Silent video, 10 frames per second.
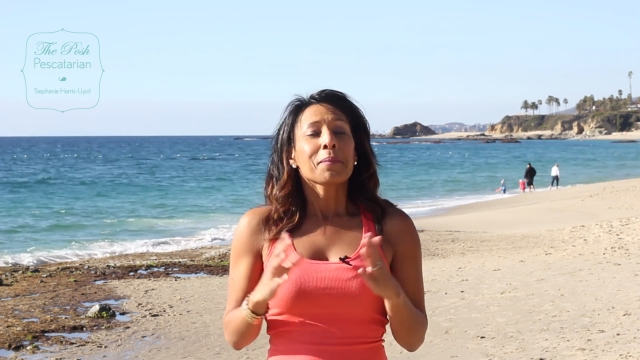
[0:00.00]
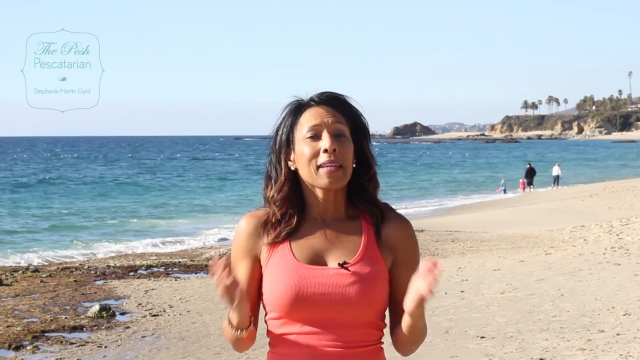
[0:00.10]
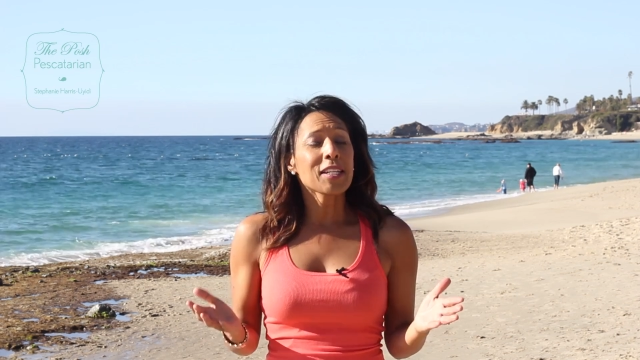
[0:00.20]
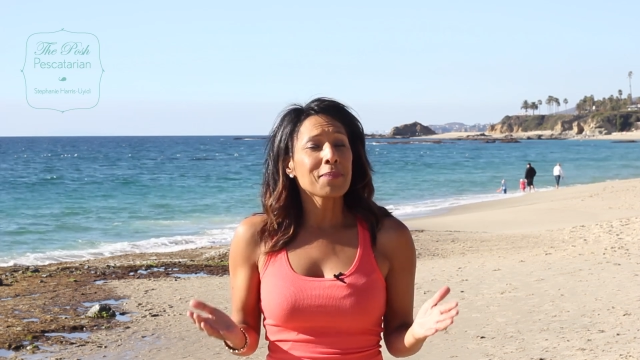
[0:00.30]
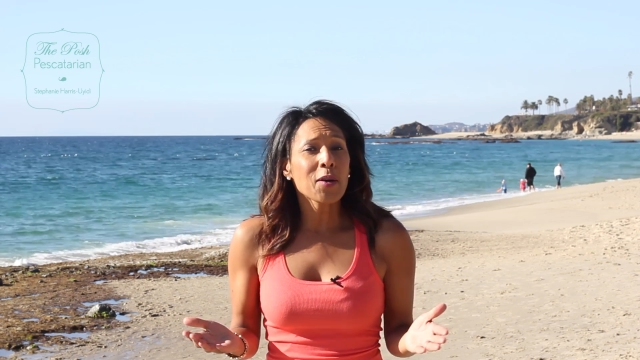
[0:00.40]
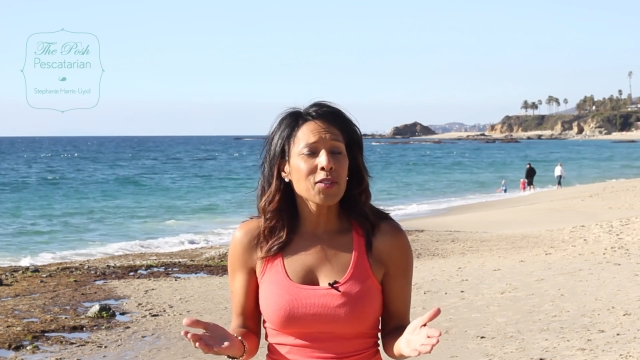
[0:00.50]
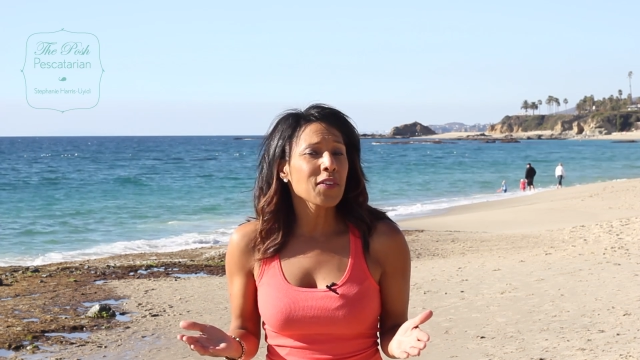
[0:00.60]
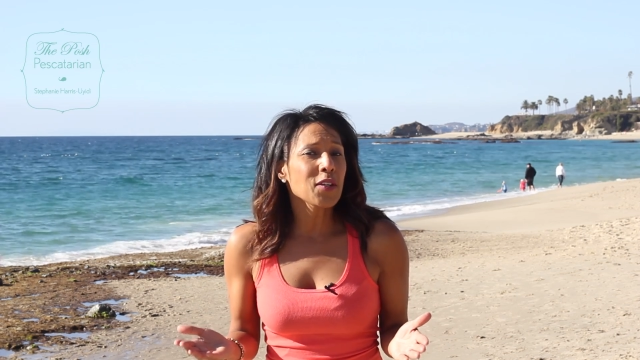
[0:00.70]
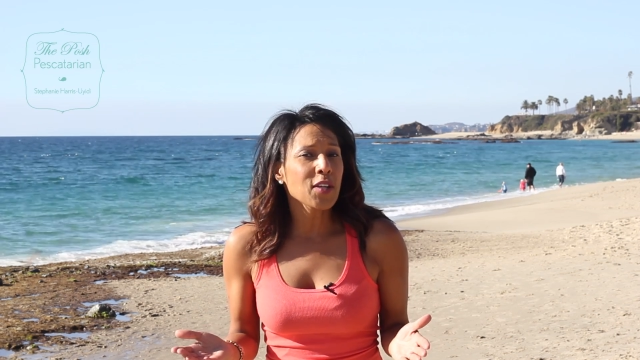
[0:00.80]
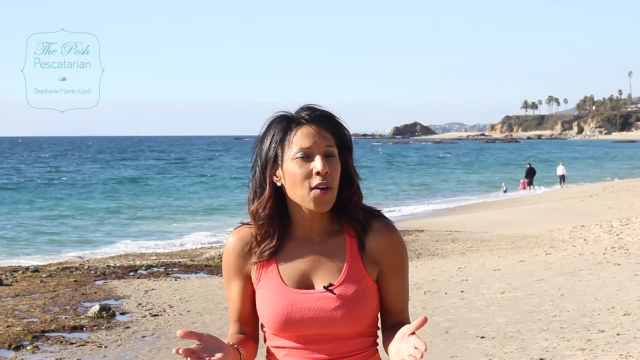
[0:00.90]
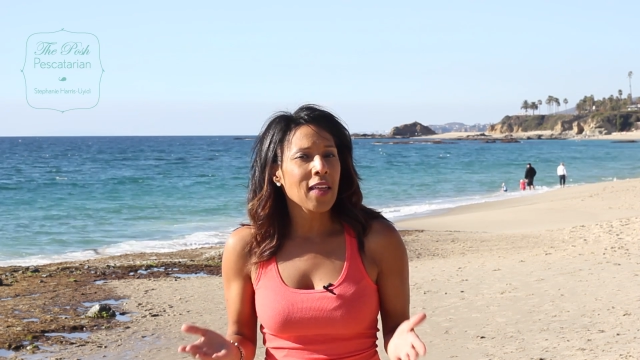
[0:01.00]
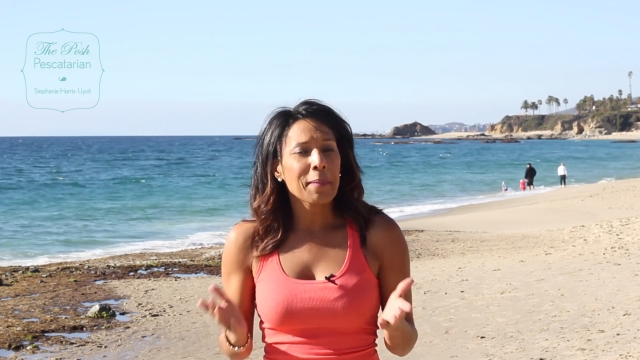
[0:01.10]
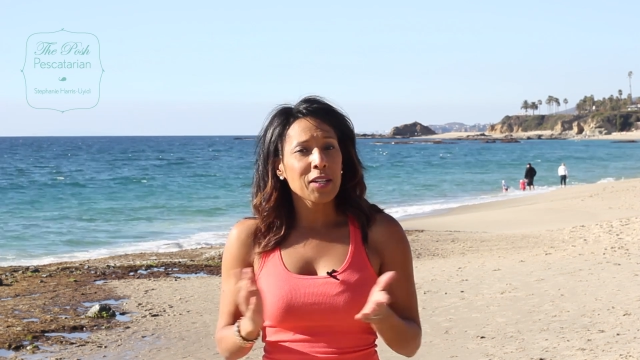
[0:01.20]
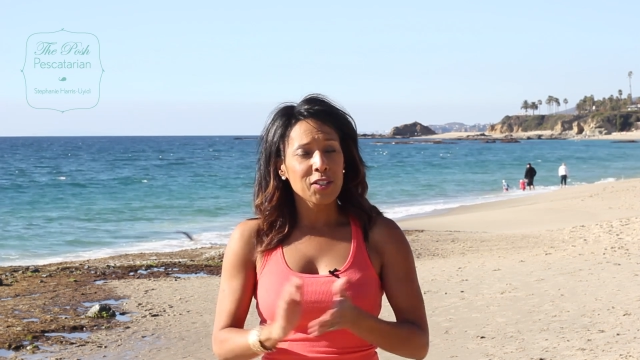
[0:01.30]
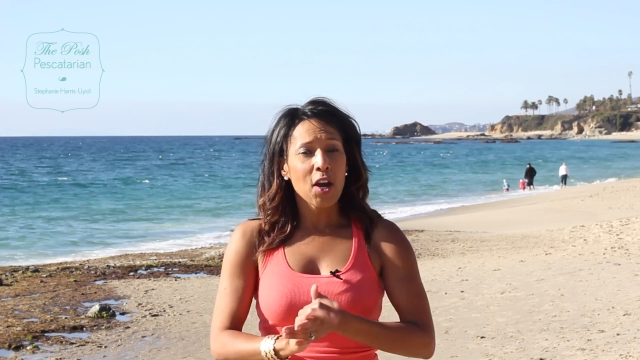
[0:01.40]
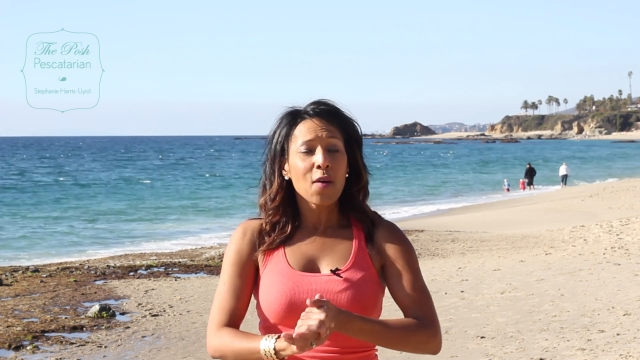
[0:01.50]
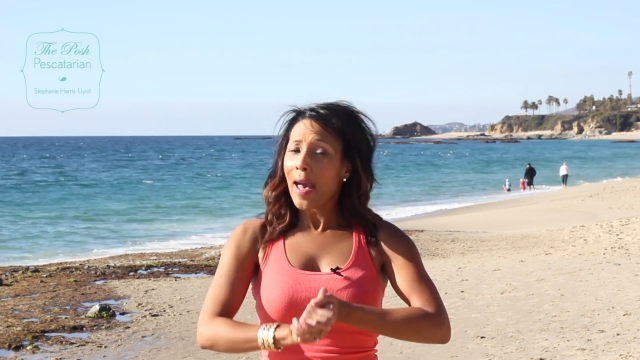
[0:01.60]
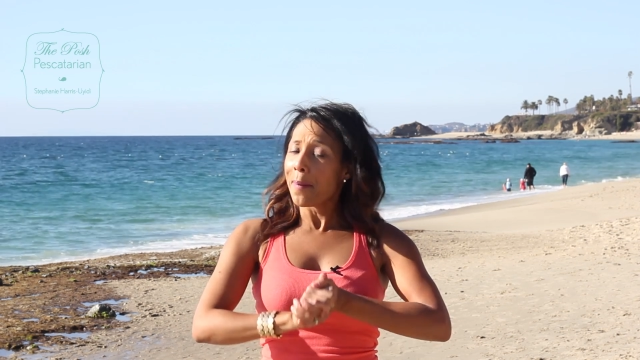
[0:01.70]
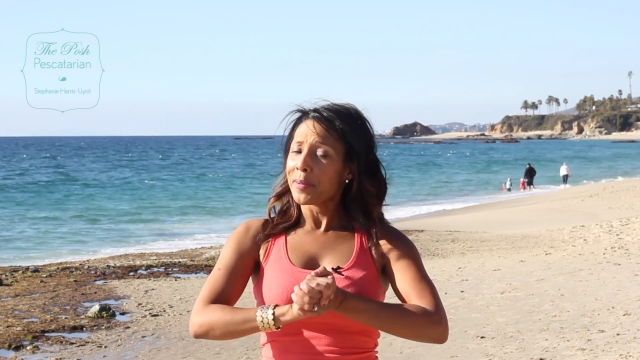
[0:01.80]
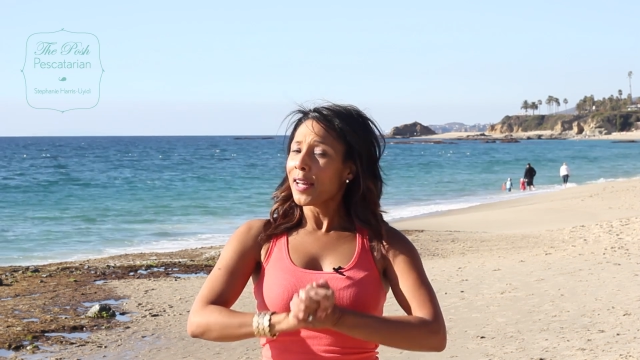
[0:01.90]
because most of you know that my show
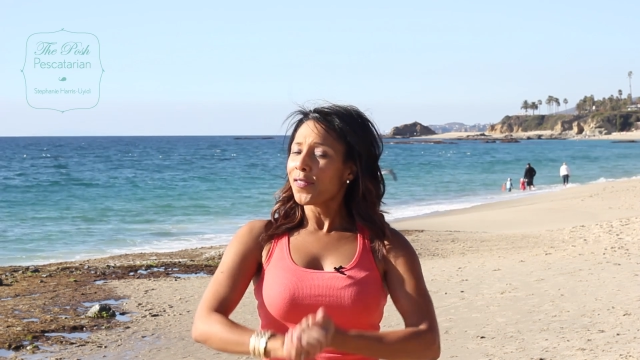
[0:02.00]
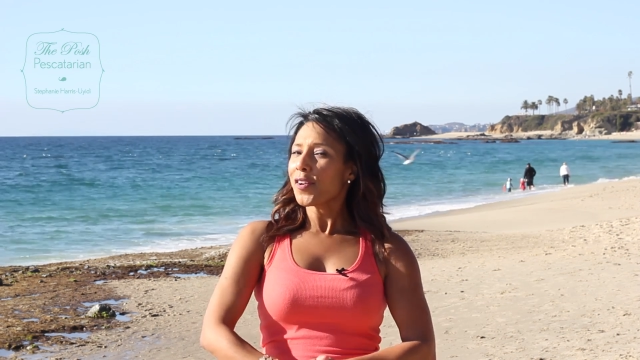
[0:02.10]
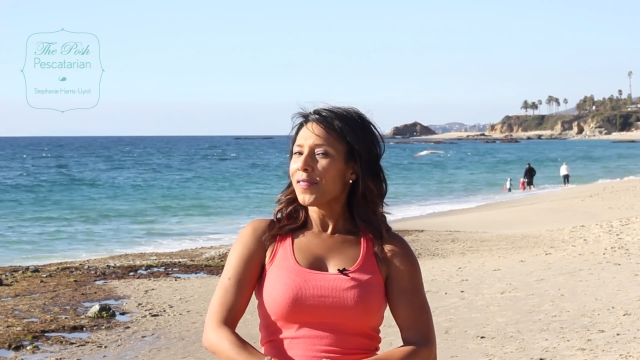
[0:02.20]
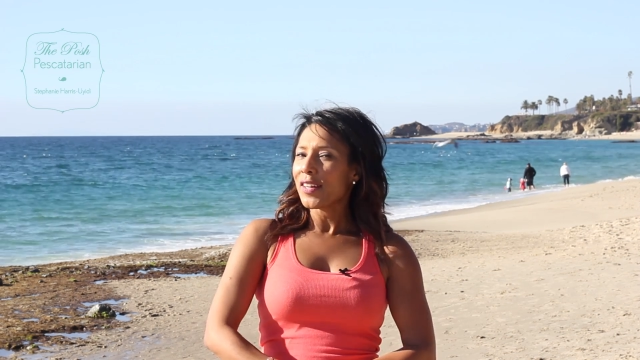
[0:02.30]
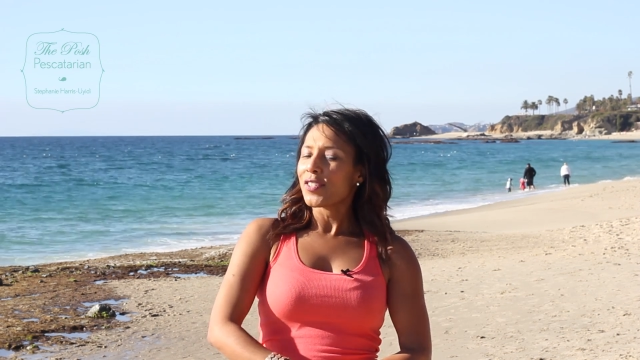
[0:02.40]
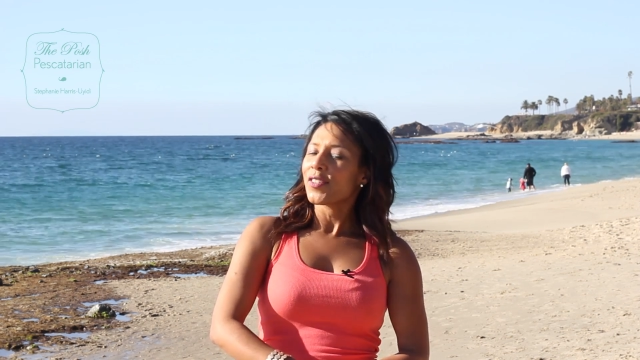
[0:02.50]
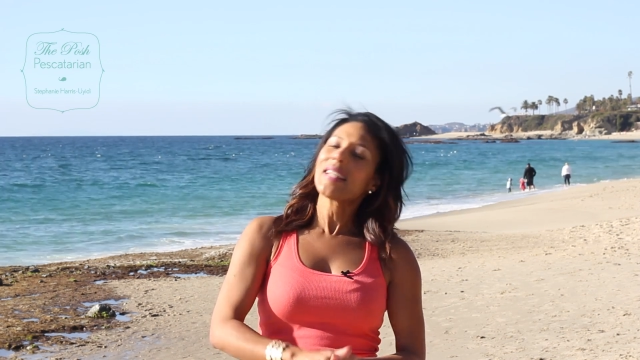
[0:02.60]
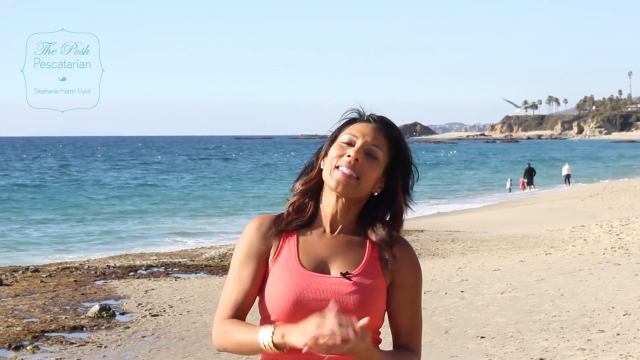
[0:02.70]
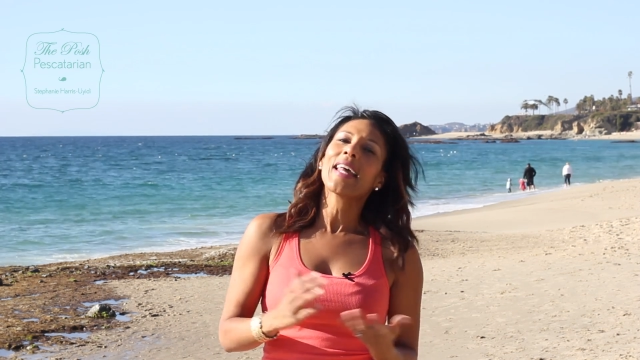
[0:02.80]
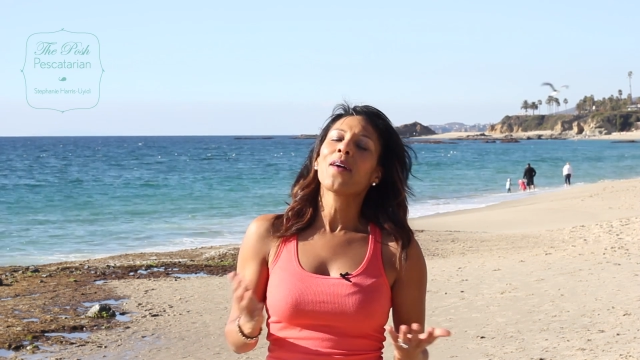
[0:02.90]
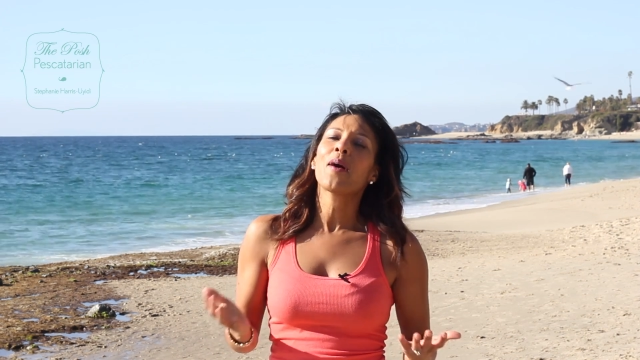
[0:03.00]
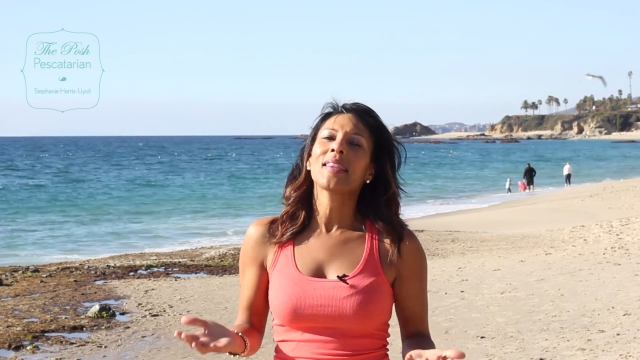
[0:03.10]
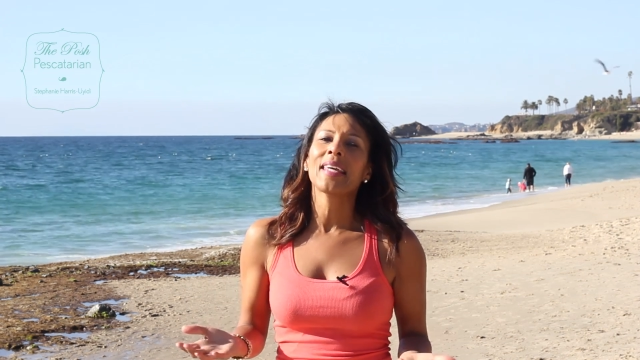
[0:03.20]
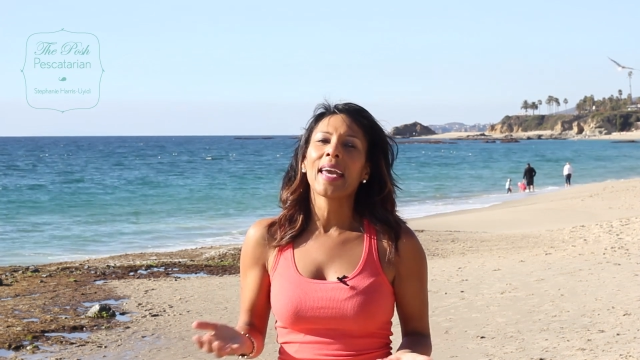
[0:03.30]
Appetite for Adventure is now on the